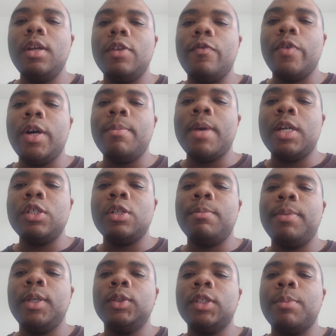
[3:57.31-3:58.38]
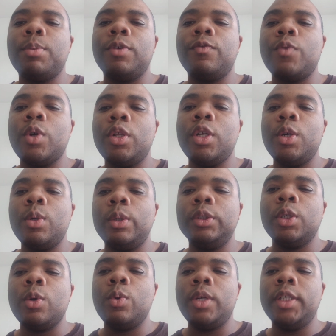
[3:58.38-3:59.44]
the fund manager builds a portfolio
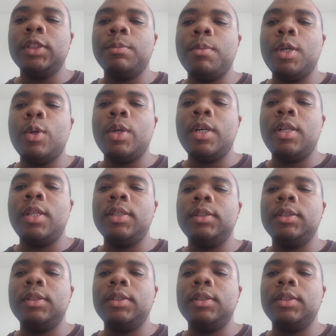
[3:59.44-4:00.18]
whose holdings mirror